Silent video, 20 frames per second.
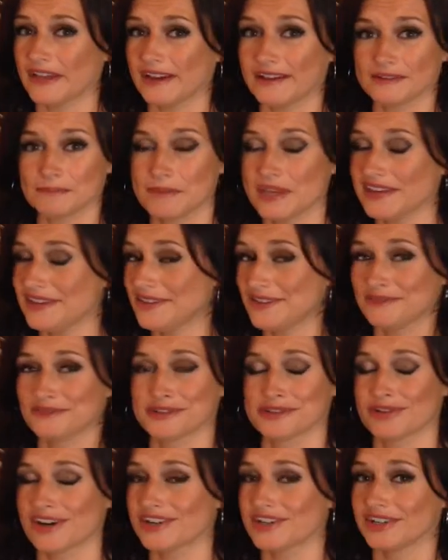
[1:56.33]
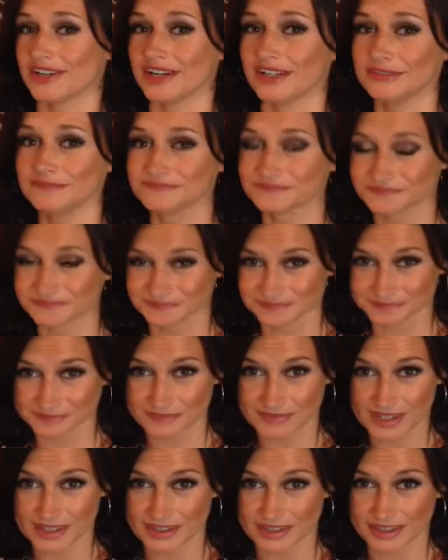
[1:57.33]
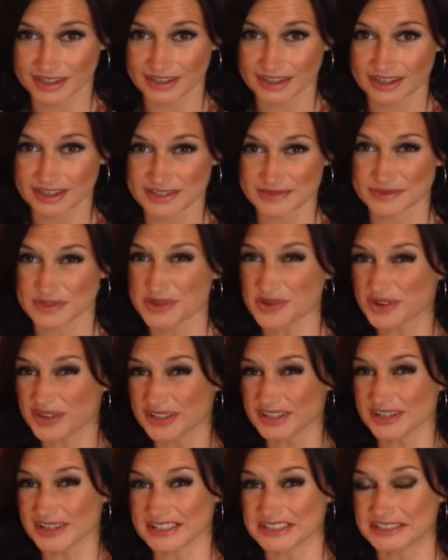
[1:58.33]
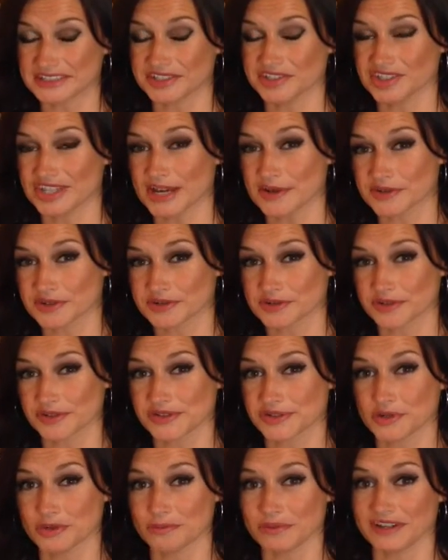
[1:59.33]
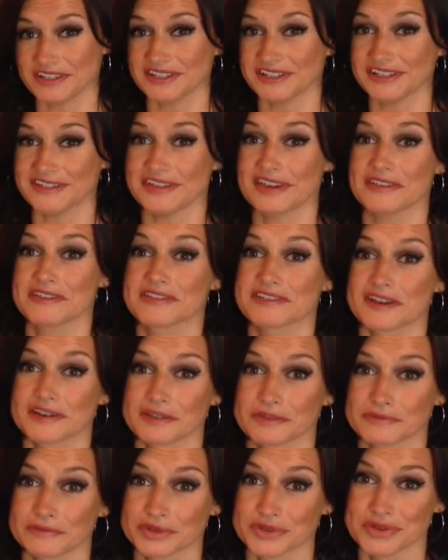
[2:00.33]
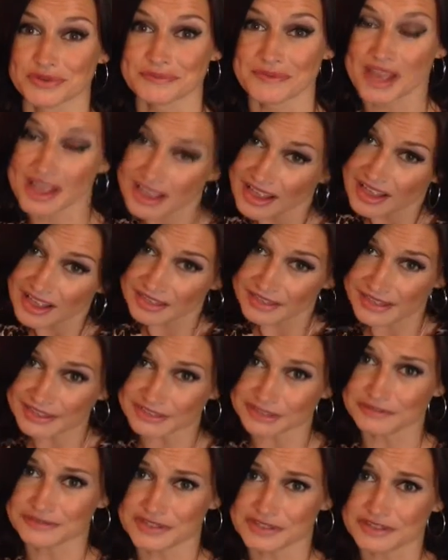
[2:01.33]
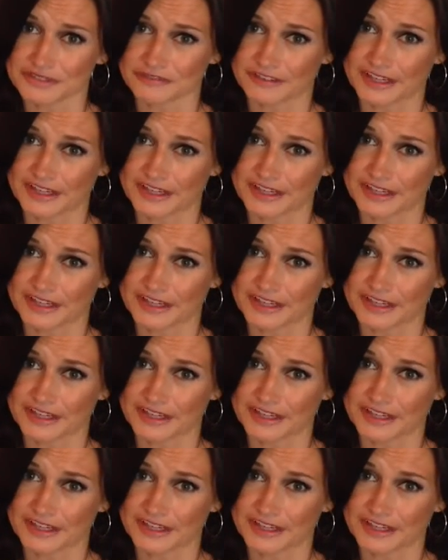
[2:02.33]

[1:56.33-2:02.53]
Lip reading: that piece of treasure, it's not a good idea to shout across to your buddy the other side of the room that you've just